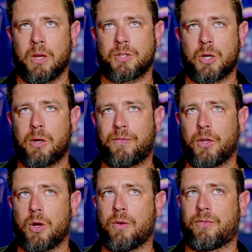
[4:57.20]
So if you
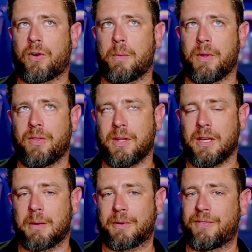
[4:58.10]
go from the
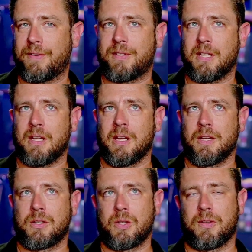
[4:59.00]
number 50
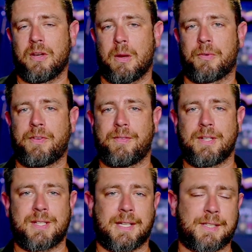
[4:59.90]
to the number
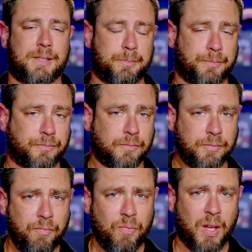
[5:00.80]
56.
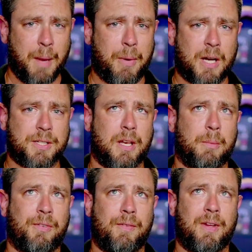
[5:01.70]
A box of the
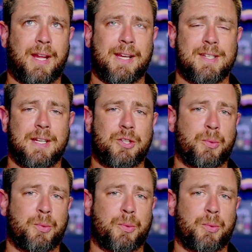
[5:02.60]
number 50, like I said, is